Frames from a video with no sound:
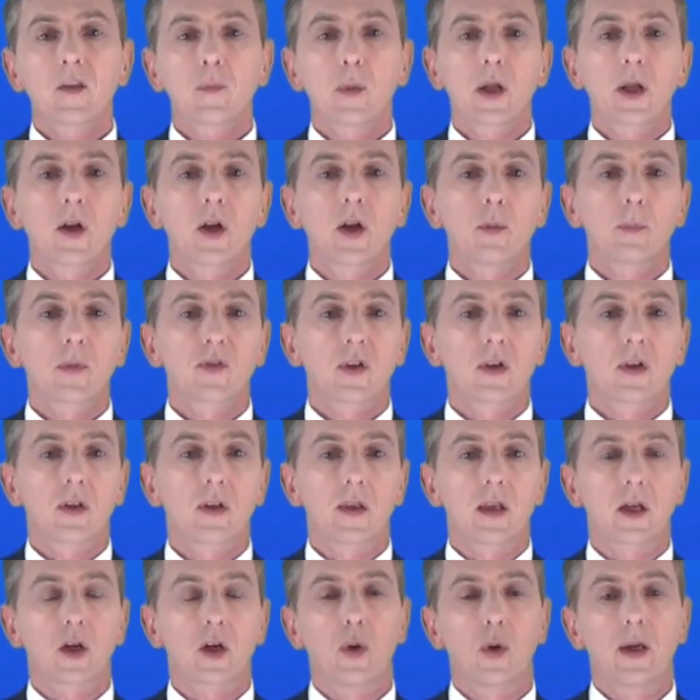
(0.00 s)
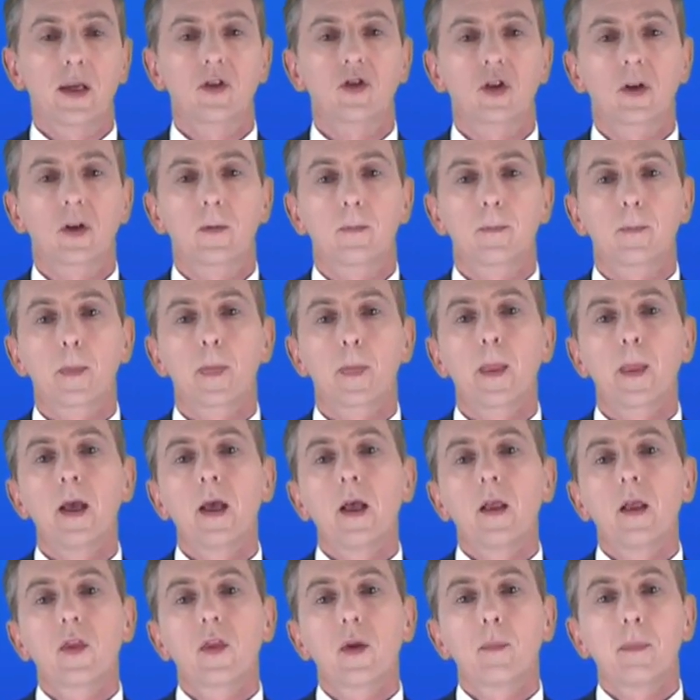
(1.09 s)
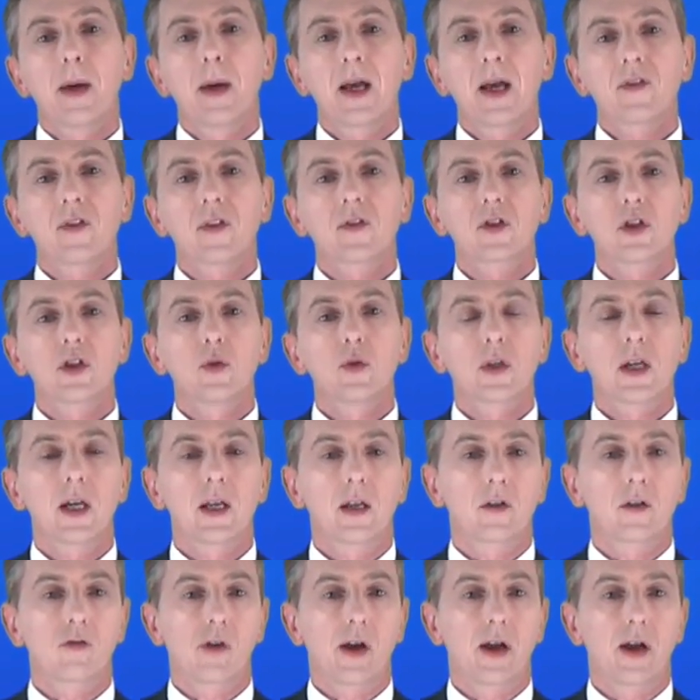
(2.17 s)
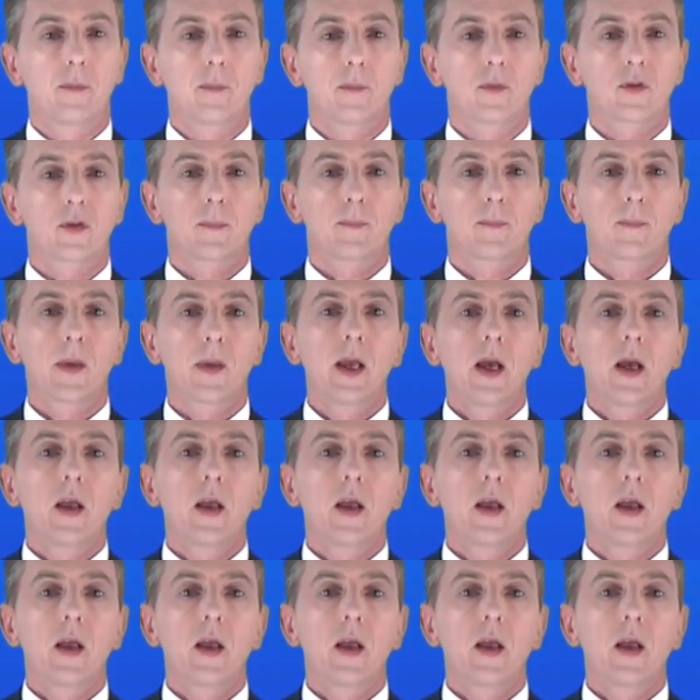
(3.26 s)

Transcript: Let's put our numbers into the equation. The mass is 2 kilograms.